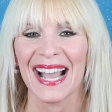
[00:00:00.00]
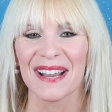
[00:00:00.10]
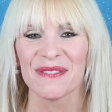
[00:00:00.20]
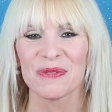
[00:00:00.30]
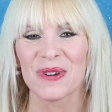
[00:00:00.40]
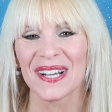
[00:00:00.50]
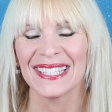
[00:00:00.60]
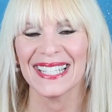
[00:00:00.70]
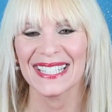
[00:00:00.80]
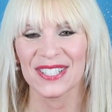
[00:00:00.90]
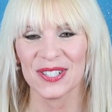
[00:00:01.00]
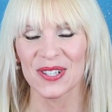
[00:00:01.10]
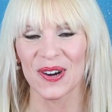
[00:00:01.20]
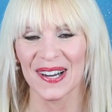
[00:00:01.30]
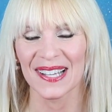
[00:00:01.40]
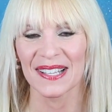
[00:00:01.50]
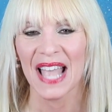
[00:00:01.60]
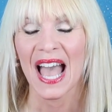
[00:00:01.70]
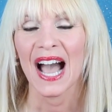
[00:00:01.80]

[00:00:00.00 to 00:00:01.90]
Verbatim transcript: Hi everyone, it's Laura.